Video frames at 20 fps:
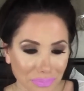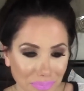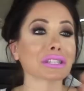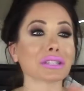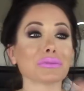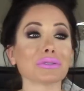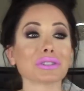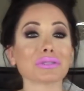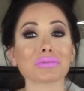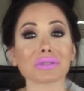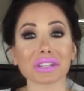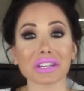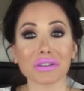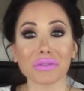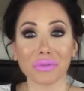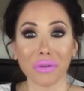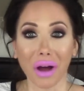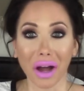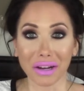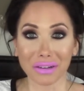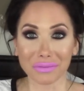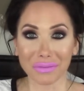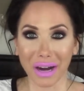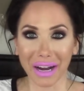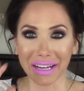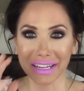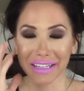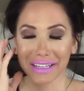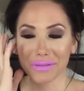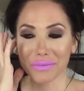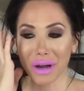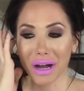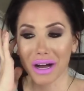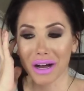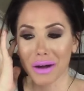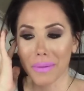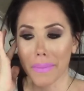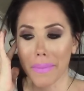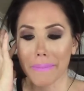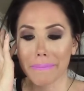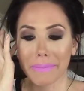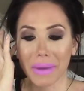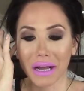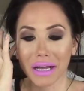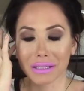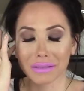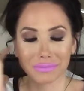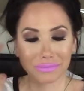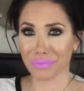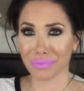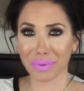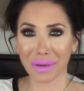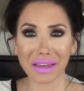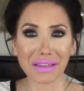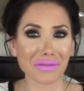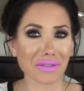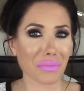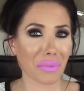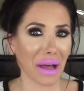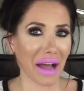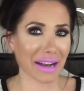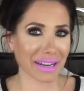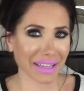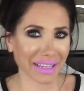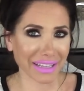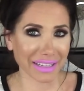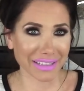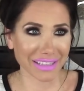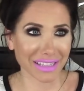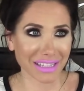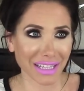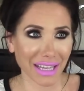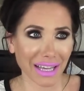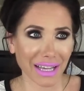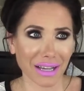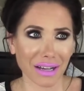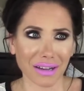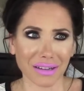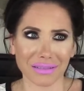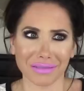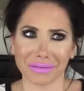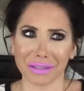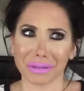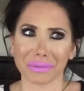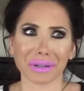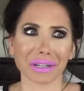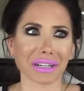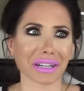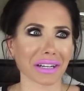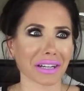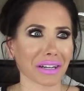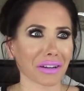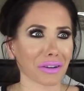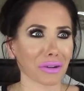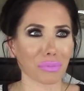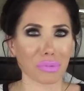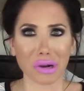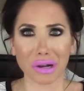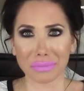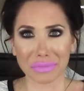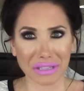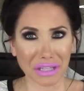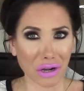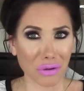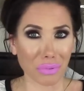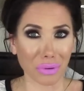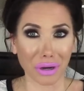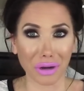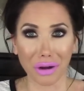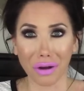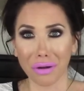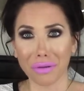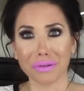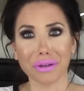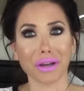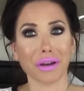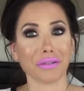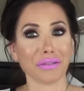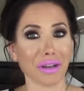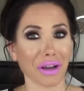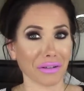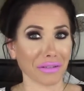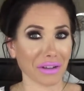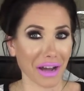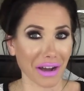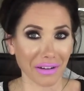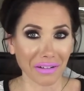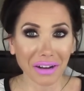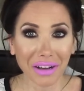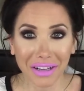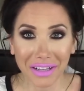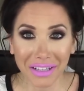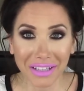It was really fun, right? But being the bad kids, like we weren't gonna go to prom sober. Oh no, no, no.